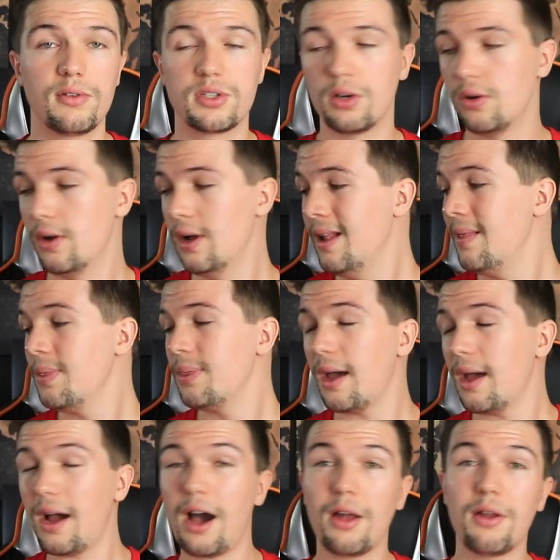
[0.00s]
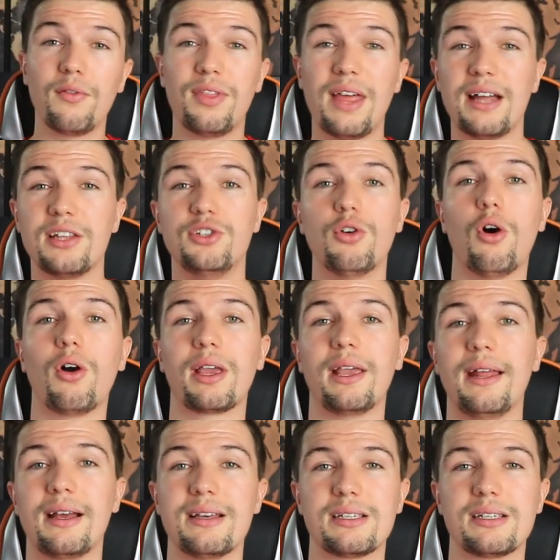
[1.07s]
So out of that, you are getting